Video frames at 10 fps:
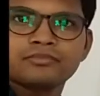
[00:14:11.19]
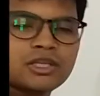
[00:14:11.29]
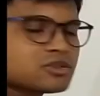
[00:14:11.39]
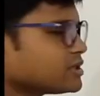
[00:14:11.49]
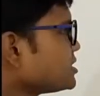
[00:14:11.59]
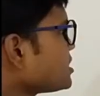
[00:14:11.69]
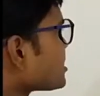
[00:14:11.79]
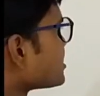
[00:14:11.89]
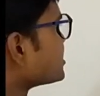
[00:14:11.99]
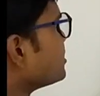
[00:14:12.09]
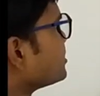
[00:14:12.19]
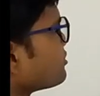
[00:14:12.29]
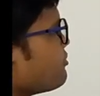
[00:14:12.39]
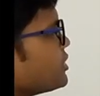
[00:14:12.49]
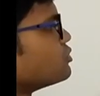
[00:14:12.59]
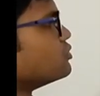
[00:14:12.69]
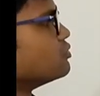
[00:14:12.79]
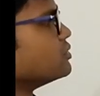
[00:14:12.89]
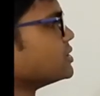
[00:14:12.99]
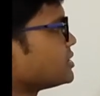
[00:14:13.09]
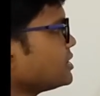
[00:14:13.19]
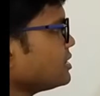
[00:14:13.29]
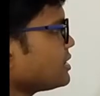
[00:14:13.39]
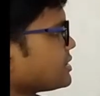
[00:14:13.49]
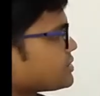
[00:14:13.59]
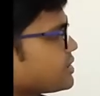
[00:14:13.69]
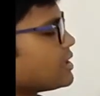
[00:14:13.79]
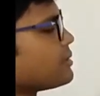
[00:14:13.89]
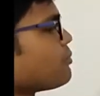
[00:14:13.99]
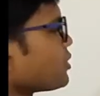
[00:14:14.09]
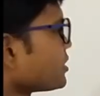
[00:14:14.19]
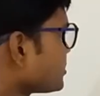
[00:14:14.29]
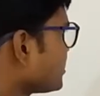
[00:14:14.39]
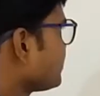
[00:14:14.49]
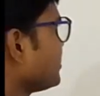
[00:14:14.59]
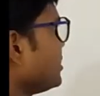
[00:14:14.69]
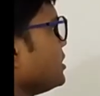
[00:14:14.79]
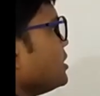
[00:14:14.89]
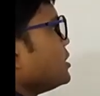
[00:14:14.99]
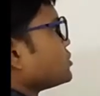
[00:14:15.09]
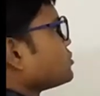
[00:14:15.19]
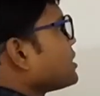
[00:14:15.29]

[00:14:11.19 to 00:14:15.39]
So this is the resultant way to do this thing, scalar product. So the